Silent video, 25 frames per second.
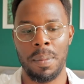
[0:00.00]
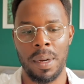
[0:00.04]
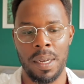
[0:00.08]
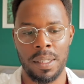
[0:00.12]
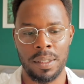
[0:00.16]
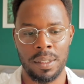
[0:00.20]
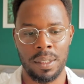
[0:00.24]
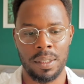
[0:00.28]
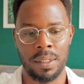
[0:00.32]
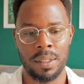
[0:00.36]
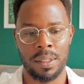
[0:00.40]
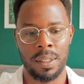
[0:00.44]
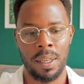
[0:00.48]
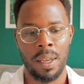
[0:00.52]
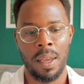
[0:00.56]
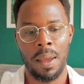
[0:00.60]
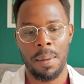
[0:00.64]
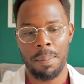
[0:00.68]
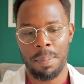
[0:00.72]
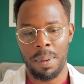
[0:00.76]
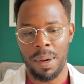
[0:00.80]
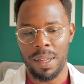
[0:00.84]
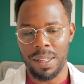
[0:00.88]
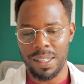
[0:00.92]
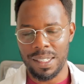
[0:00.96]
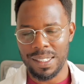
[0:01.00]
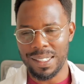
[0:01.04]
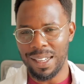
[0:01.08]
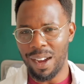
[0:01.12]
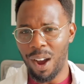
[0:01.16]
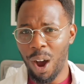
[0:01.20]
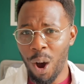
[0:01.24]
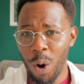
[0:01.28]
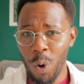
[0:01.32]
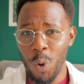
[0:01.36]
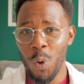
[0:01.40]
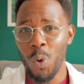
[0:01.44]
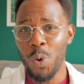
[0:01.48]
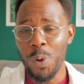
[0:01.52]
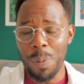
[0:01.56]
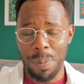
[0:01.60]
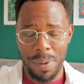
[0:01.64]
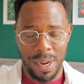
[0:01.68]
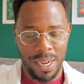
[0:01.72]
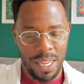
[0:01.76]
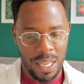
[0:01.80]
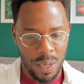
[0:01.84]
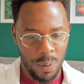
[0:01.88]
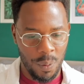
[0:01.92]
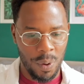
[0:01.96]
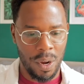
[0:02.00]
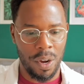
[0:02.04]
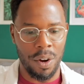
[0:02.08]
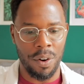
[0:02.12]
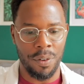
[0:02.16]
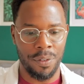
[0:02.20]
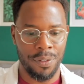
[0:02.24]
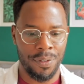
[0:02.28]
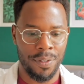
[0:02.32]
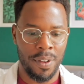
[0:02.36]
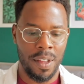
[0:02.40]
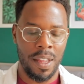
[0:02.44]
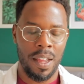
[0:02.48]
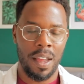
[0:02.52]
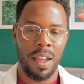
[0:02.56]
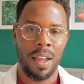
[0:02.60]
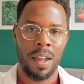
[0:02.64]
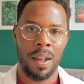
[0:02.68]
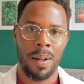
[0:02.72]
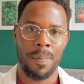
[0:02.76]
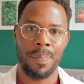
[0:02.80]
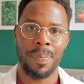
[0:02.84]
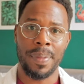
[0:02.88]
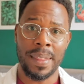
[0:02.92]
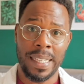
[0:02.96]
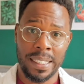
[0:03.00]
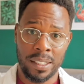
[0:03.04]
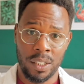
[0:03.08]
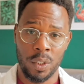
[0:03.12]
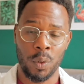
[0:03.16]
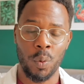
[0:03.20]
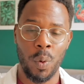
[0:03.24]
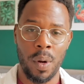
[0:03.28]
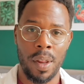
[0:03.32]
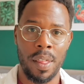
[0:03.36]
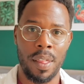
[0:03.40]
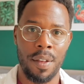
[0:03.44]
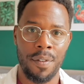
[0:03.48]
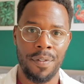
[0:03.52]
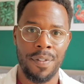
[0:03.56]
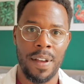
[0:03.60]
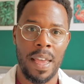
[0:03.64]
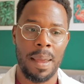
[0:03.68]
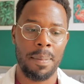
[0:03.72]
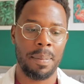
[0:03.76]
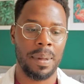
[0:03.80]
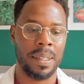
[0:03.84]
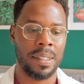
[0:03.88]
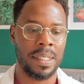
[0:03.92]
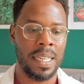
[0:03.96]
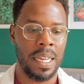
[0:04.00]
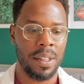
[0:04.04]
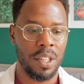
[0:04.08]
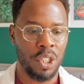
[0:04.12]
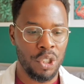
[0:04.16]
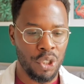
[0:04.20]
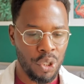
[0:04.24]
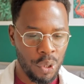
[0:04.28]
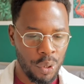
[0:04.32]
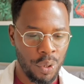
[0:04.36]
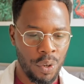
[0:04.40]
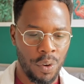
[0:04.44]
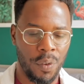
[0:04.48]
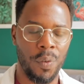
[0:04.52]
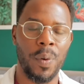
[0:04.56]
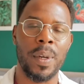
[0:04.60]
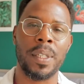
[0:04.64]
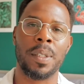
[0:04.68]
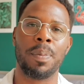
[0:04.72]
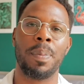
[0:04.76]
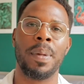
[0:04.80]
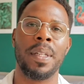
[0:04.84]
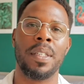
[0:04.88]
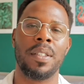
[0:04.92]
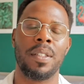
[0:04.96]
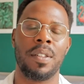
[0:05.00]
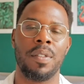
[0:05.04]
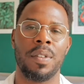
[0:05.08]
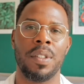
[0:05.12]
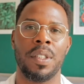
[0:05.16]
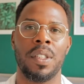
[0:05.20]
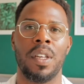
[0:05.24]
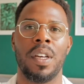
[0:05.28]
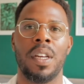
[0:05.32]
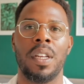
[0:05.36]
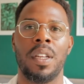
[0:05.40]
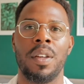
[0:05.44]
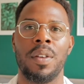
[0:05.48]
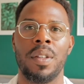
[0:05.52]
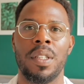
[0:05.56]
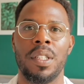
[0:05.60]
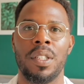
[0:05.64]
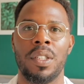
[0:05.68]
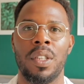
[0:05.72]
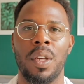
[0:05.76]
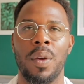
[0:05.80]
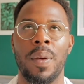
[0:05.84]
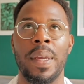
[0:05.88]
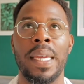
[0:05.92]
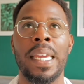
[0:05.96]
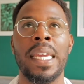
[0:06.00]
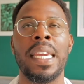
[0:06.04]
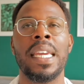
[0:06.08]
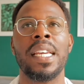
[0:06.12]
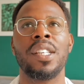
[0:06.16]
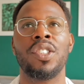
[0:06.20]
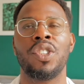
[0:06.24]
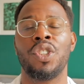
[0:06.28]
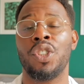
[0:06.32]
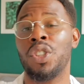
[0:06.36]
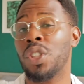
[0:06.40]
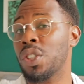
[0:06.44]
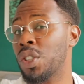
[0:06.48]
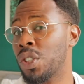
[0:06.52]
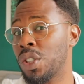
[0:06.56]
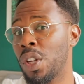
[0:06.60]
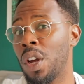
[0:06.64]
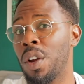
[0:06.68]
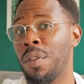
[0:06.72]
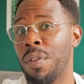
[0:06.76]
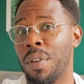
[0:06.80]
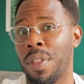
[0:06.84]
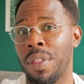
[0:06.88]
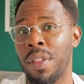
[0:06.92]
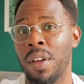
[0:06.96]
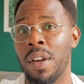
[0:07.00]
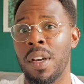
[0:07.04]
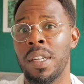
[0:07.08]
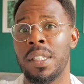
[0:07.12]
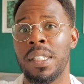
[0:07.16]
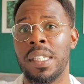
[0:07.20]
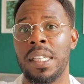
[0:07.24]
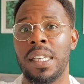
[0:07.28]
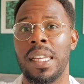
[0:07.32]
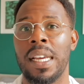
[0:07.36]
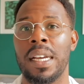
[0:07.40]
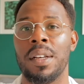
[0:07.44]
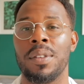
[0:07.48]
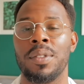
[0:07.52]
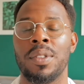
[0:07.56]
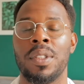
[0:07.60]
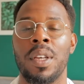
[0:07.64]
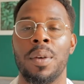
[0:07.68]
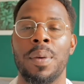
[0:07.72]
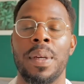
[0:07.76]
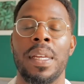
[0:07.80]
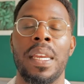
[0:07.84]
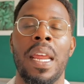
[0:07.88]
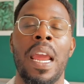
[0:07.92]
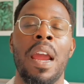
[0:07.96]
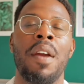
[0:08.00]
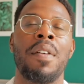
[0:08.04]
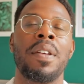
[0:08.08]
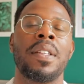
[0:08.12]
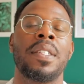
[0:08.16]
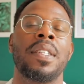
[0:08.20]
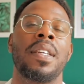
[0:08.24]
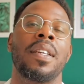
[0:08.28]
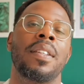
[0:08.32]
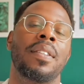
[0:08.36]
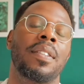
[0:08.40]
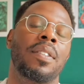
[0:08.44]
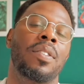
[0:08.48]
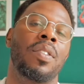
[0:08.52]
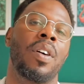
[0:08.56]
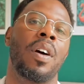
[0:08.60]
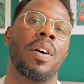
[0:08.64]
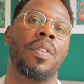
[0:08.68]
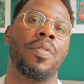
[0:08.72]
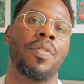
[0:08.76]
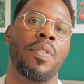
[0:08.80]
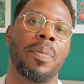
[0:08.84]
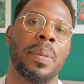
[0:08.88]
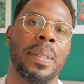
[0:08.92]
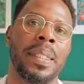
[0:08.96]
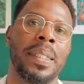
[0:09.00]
Musks. But old money wealth, this is one of the families. Now, the Duke of Westminster, as I alluded to, he is just over 30 now. So he inherited the title from